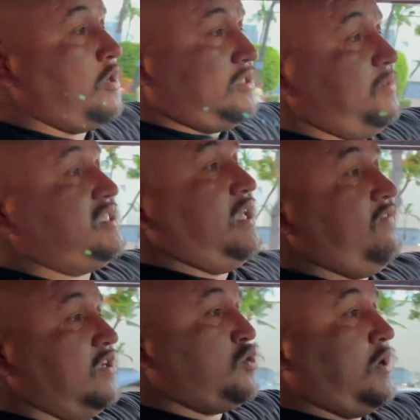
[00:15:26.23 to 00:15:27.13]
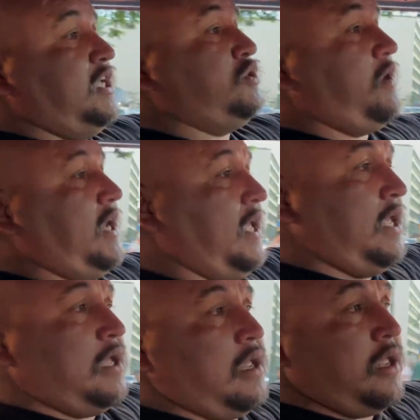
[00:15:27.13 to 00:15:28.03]
Christmas Eve of
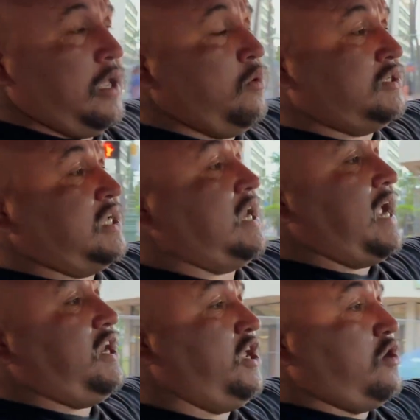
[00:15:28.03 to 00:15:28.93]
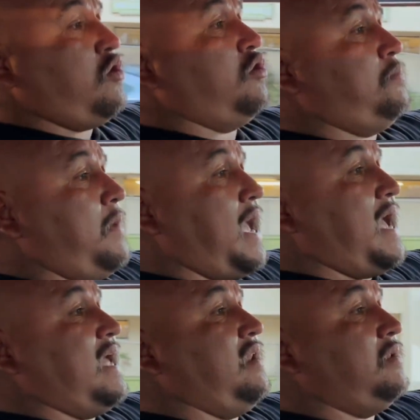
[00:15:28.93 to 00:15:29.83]
2020. It was a 90-year-old
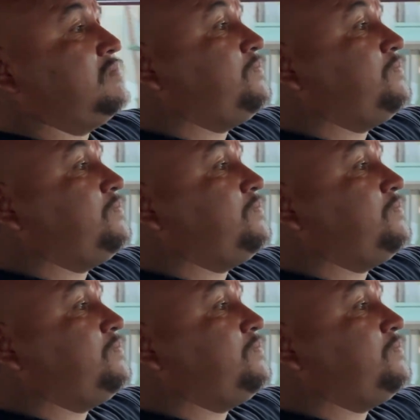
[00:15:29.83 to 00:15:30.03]
man